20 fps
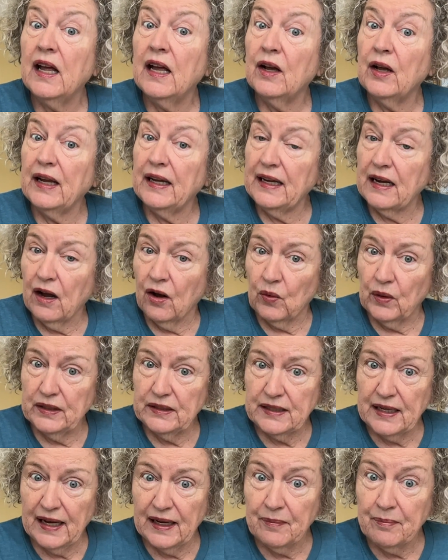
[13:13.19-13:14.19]
He always
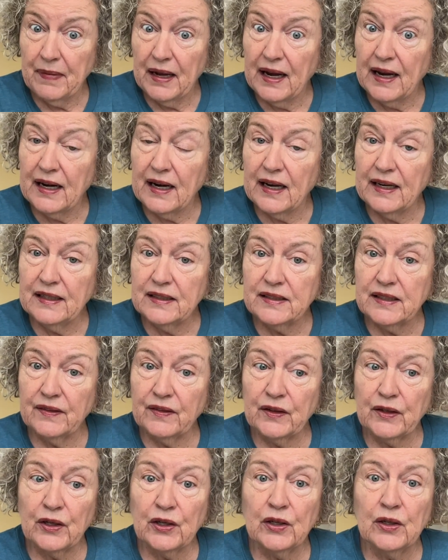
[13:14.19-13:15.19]
had mayonnaise in the
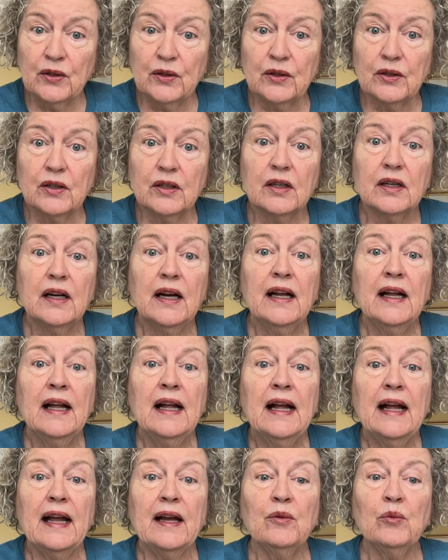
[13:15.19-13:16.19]
cooler.
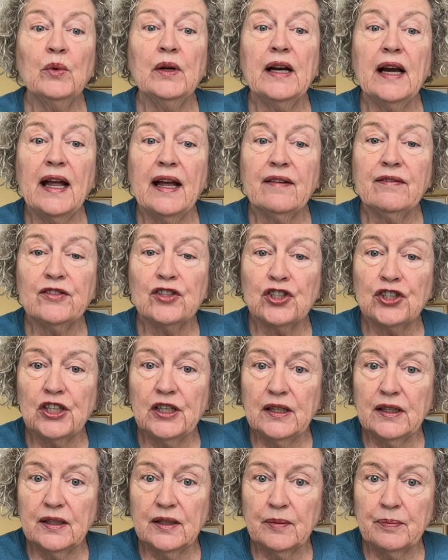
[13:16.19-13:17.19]
And we'd have
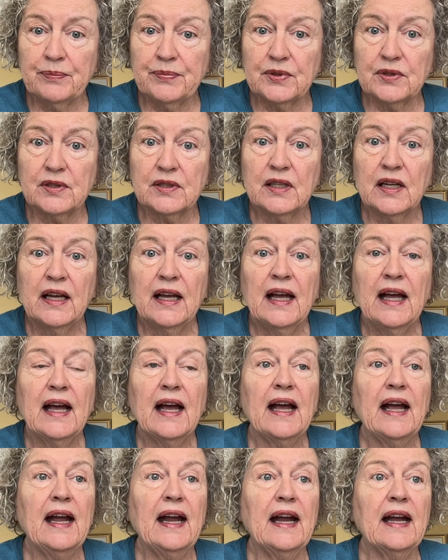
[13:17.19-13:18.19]
chips,
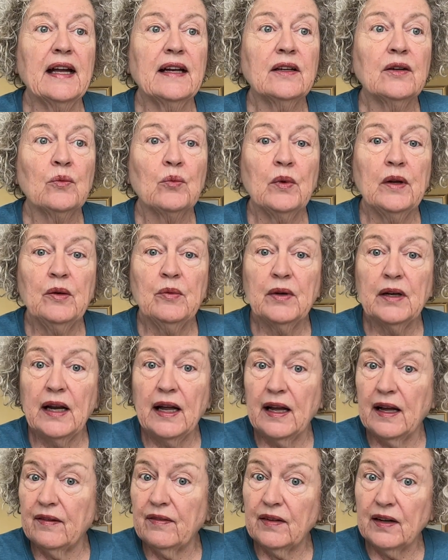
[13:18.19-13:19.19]
and we would
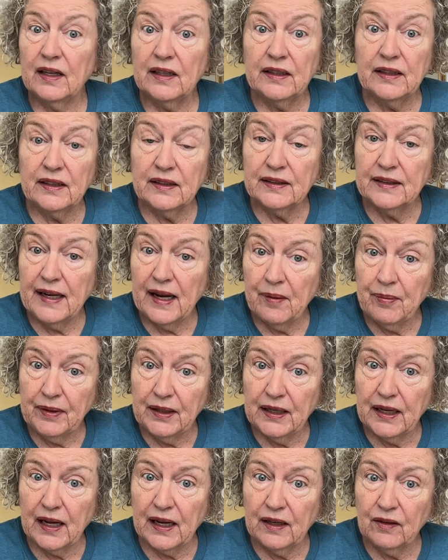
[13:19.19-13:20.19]
have a little Debbie
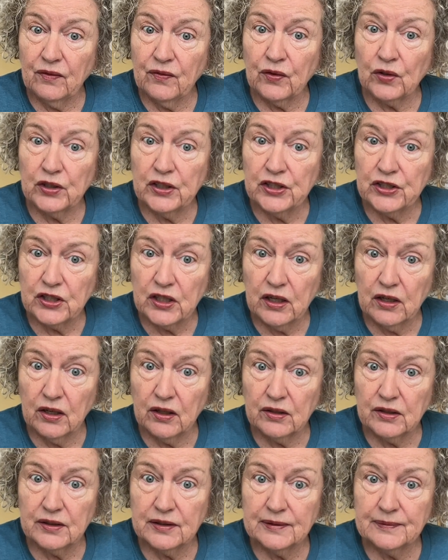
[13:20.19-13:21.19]
cake for
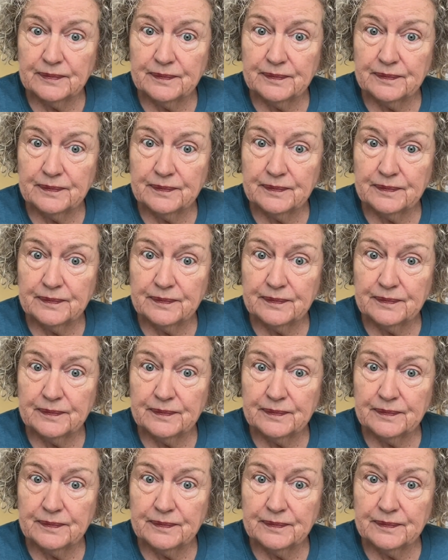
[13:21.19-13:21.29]
dessert.